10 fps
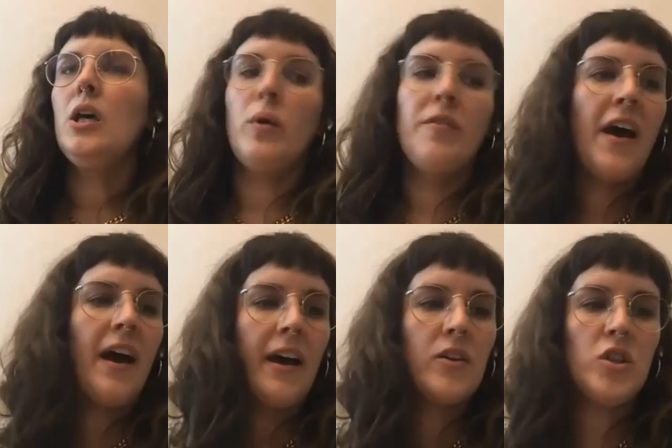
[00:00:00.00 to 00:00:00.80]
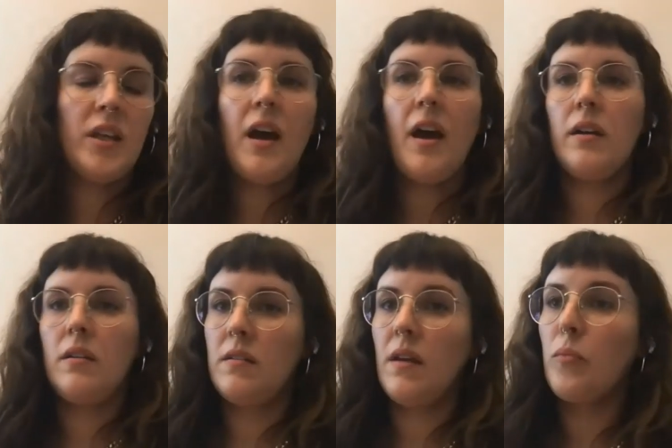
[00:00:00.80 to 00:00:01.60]
we've actually had
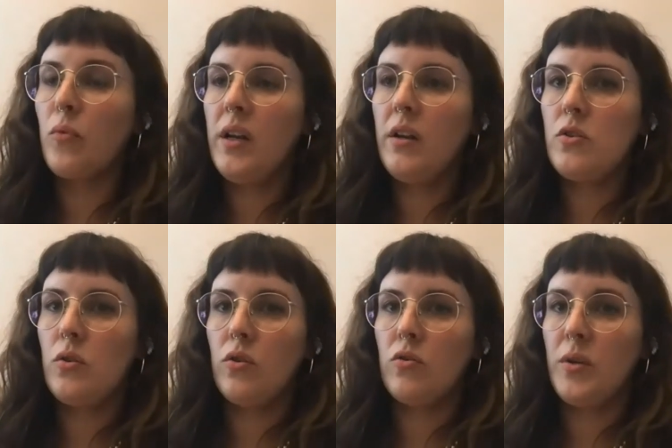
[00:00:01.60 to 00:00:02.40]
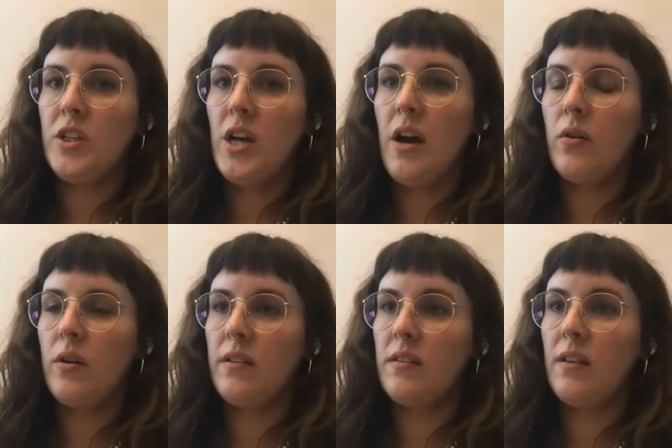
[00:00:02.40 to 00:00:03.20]
some reading tutors reach out
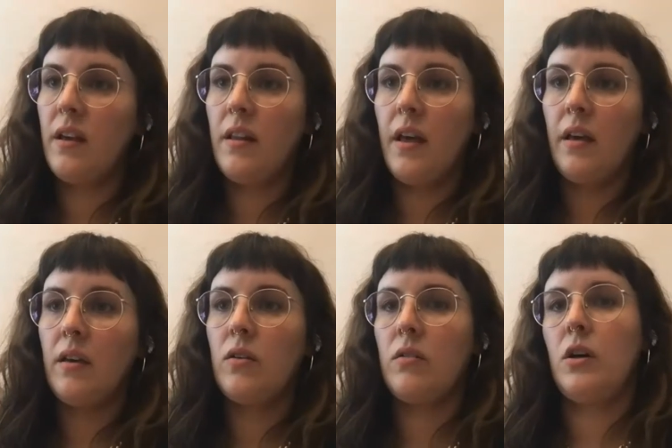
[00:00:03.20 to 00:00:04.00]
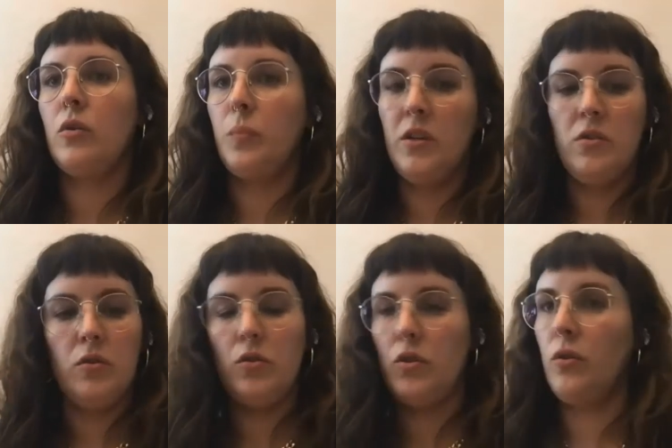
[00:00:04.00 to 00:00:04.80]
and say like, could we
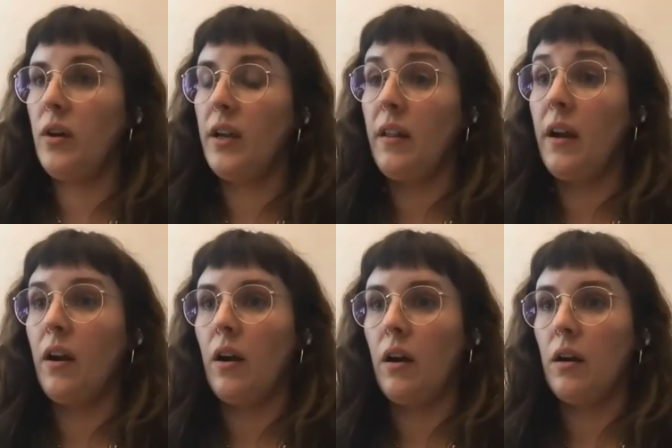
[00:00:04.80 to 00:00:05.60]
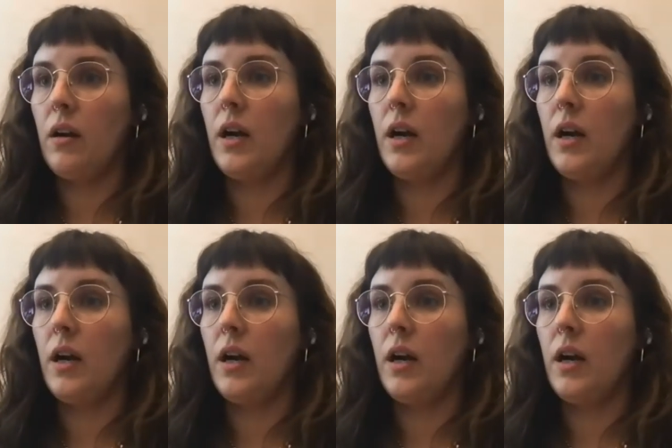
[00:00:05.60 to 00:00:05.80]
do tutoring there?